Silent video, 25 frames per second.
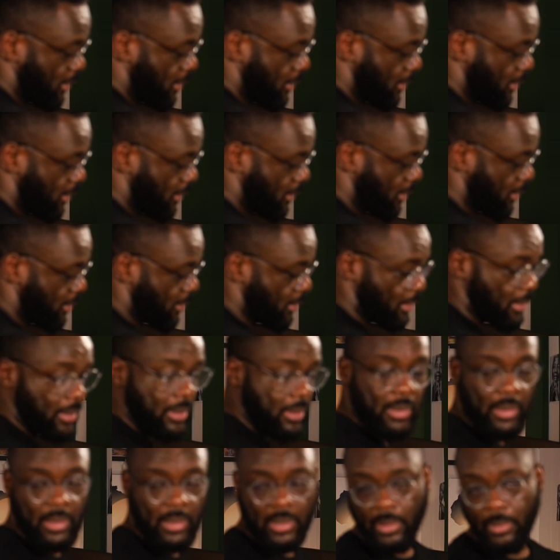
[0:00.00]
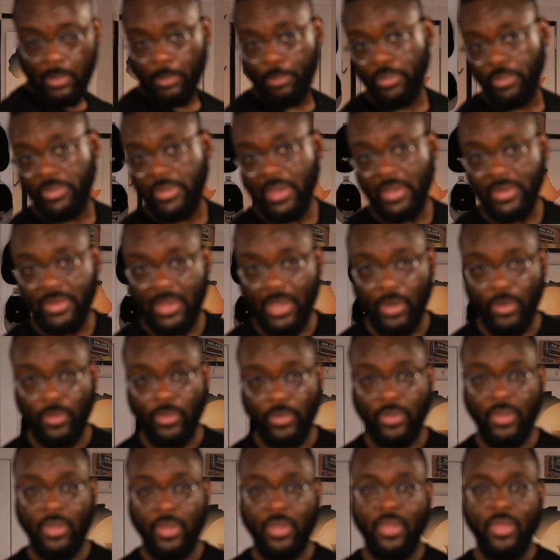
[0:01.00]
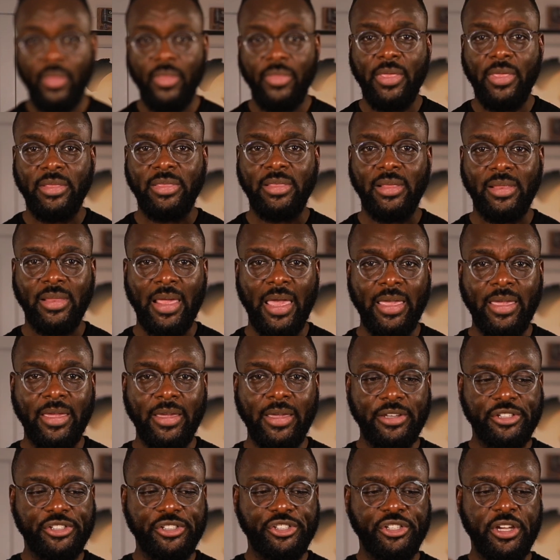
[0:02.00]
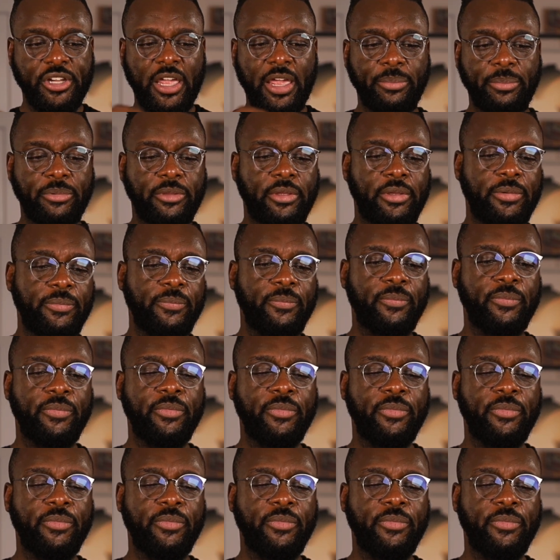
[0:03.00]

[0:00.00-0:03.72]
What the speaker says: let me put that down, that the Leica is shaped,